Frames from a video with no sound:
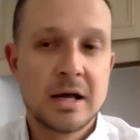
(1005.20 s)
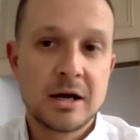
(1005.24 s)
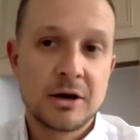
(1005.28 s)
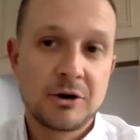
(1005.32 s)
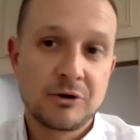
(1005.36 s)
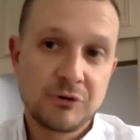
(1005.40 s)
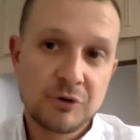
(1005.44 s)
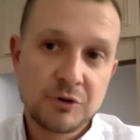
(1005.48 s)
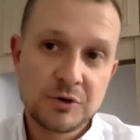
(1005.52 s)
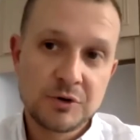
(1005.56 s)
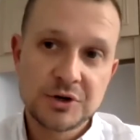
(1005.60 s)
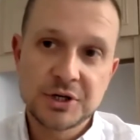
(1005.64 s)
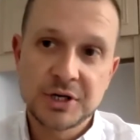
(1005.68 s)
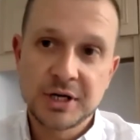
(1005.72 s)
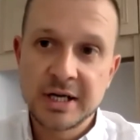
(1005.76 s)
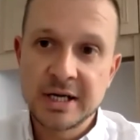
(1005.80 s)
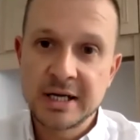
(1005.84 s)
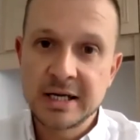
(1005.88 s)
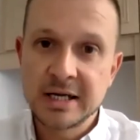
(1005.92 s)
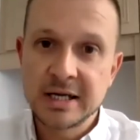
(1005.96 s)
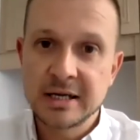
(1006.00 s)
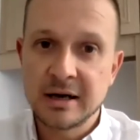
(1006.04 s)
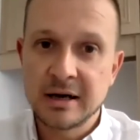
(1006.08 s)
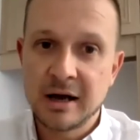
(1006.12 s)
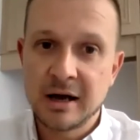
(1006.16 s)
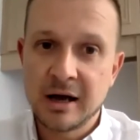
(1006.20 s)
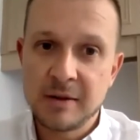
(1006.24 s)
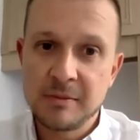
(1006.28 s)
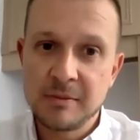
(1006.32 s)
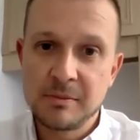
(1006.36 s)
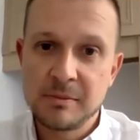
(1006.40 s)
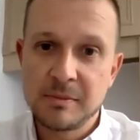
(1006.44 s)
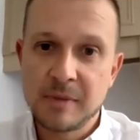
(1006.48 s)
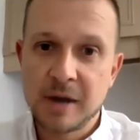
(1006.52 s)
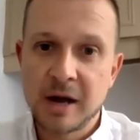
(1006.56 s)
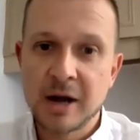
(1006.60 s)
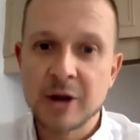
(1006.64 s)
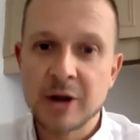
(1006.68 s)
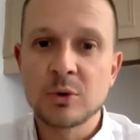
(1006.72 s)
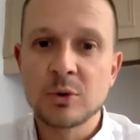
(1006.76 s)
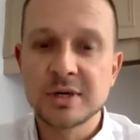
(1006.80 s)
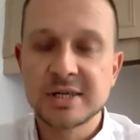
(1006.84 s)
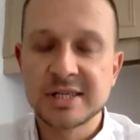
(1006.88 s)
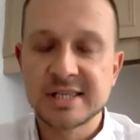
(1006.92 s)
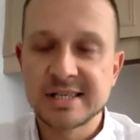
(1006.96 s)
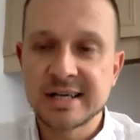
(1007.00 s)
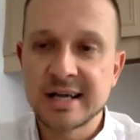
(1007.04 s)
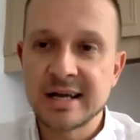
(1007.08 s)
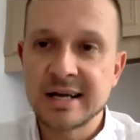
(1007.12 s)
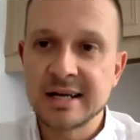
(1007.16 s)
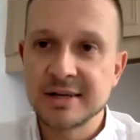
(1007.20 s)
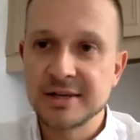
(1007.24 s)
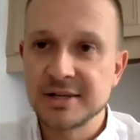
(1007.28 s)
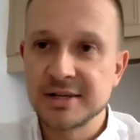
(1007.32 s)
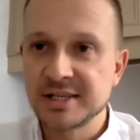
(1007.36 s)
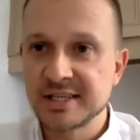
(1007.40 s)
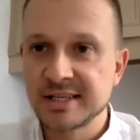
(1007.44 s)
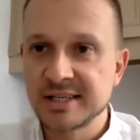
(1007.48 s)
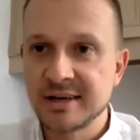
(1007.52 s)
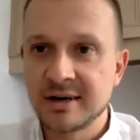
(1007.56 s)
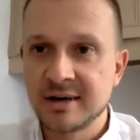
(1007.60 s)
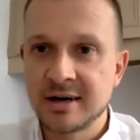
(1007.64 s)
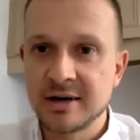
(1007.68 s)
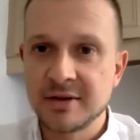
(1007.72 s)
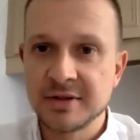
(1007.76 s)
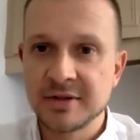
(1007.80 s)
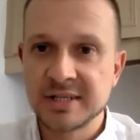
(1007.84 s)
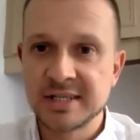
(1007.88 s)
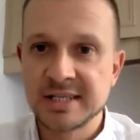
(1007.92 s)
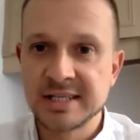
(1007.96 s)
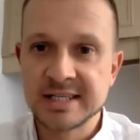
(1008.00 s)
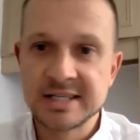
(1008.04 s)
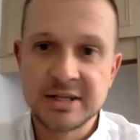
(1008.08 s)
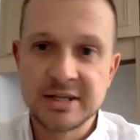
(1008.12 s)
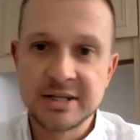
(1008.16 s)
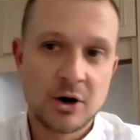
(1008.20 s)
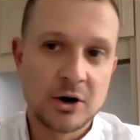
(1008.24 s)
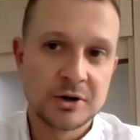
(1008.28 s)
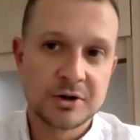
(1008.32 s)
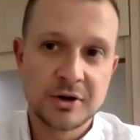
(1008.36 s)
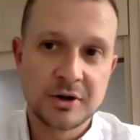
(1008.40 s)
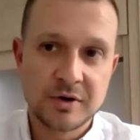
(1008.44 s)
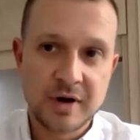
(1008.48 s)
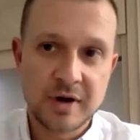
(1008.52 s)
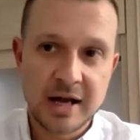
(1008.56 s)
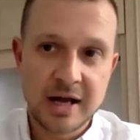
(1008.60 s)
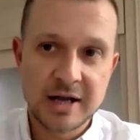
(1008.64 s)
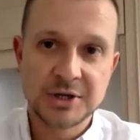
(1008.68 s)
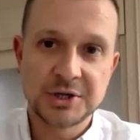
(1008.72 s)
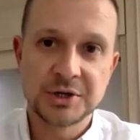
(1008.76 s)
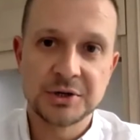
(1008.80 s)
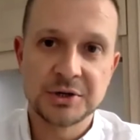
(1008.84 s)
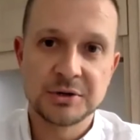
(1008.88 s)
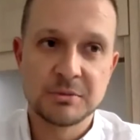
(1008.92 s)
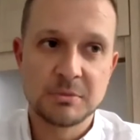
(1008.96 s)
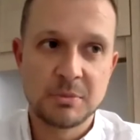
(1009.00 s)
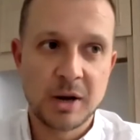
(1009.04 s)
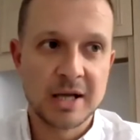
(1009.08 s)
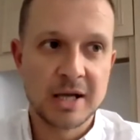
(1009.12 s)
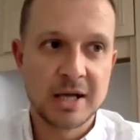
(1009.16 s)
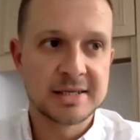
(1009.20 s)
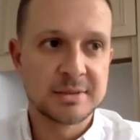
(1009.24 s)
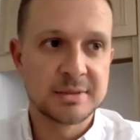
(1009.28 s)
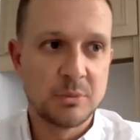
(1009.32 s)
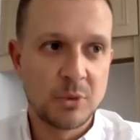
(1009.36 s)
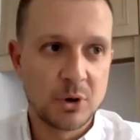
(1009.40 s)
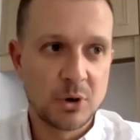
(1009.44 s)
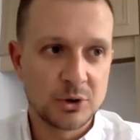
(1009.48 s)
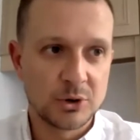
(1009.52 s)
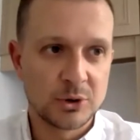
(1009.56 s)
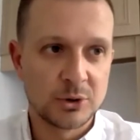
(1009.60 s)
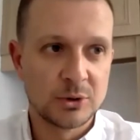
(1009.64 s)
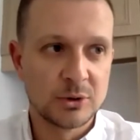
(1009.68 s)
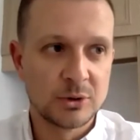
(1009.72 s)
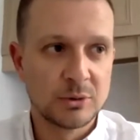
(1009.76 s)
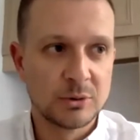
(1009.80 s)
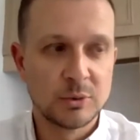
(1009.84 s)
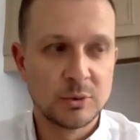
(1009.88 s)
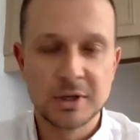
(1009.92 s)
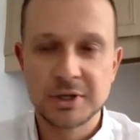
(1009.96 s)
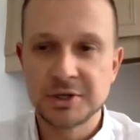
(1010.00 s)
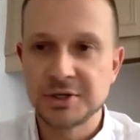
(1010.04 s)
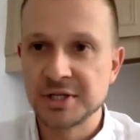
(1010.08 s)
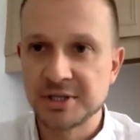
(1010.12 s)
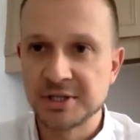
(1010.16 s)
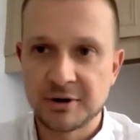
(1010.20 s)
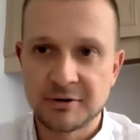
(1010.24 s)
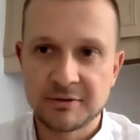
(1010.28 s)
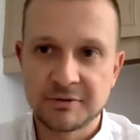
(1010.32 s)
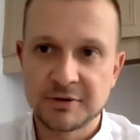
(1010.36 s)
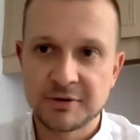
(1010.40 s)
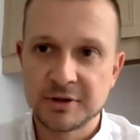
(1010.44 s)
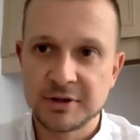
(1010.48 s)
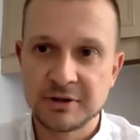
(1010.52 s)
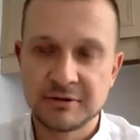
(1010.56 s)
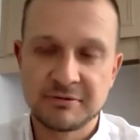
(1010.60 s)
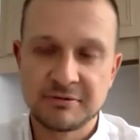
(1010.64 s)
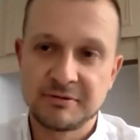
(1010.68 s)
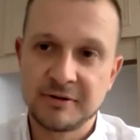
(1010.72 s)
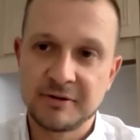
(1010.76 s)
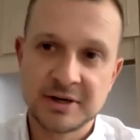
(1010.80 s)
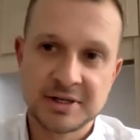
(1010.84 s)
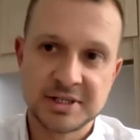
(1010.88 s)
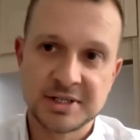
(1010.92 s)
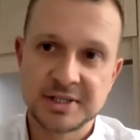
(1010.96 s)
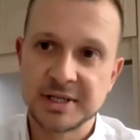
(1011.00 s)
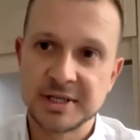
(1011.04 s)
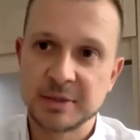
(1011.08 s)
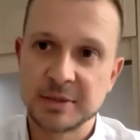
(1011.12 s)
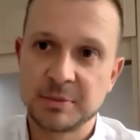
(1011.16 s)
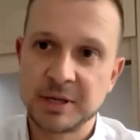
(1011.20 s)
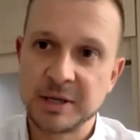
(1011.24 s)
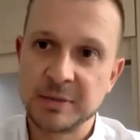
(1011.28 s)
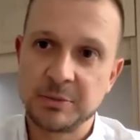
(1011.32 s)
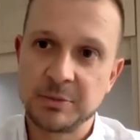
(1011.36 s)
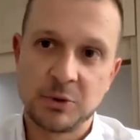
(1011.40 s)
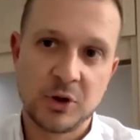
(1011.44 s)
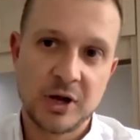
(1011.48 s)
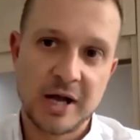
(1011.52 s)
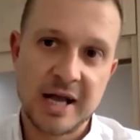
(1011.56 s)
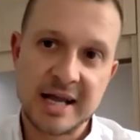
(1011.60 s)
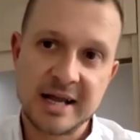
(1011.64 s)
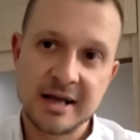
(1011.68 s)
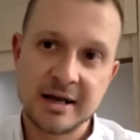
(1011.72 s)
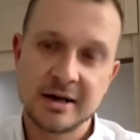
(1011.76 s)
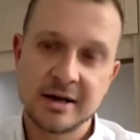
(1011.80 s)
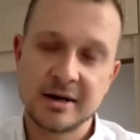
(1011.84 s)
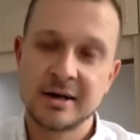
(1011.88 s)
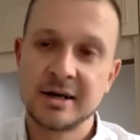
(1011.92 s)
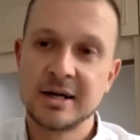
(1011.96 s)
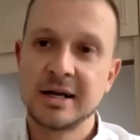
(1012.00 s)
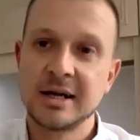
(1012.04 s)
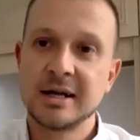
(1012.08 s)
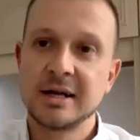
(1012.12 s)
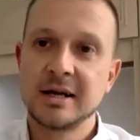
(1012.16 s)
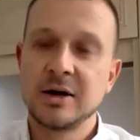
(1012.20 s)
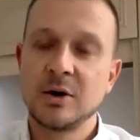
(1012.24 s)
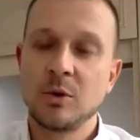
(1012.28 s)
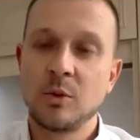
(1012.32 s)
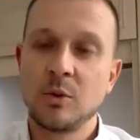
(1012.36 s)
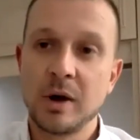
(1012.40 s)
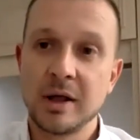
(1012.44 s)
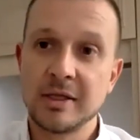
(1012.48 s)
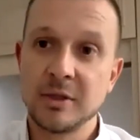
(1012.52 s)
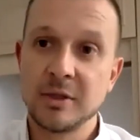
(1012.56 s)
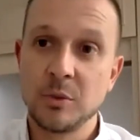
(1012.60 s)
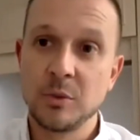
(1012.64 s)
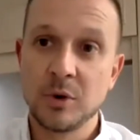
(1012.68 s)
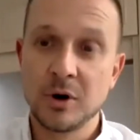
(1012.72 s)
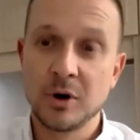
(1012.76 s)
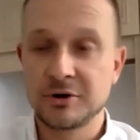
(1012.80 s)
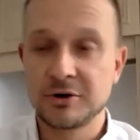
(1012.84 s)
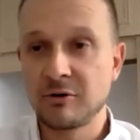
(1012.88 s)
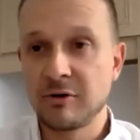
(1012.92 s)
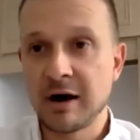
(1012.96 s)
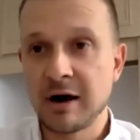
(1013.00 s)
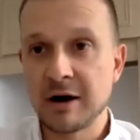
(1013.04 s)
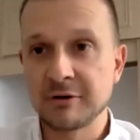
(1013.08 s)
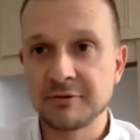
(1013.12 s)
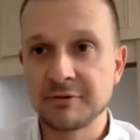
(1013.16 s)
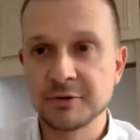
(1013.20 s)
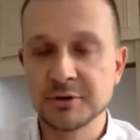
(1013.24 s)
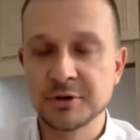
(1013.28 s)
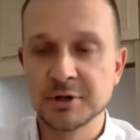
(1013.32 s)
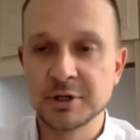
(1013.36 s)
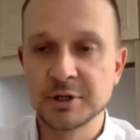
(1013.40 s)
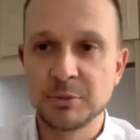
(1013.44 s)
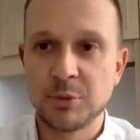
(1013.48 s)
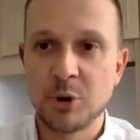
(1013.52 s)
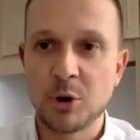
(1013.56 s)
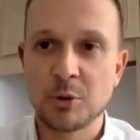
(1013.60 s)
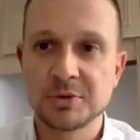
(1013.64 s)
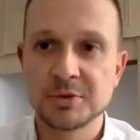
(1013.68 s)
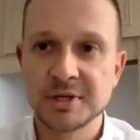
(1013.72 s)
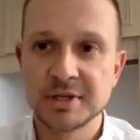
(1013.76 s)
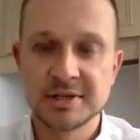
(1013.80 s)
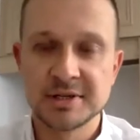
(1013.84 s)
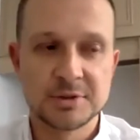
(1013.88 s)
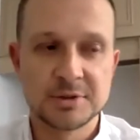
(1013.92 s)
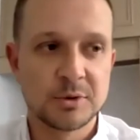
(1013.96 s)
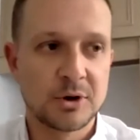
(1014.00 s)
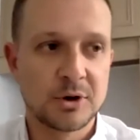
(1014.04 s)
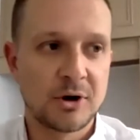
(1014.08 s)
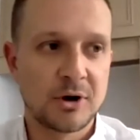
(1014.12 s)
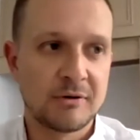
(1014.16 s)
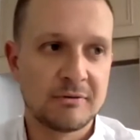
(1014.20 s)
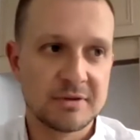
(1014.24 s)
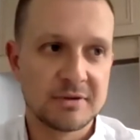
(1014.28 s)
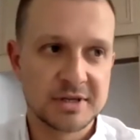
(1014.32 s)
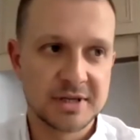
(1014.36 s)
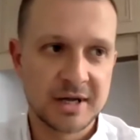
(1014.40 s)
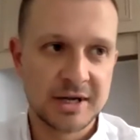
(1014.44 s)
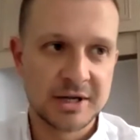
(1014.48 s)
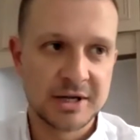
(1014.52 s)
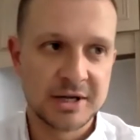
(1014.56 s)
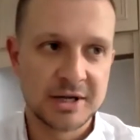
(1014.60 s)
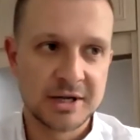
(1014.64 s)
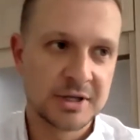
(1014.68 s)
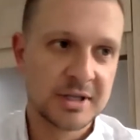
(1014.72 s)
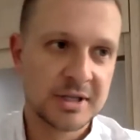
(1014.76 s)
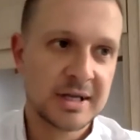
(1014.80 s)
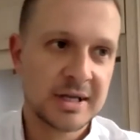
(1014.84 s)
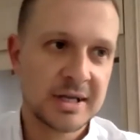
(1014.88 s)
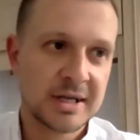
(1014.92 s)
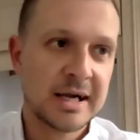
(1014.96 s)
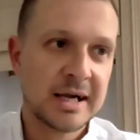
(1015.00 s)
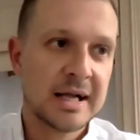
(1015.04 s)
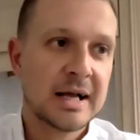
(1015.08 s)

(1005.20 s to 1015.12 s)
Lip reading: Crucially, I always say at the start, this is not a donation-based model, which is often the first thing people hear when the word crowdfunding pops into a conversation.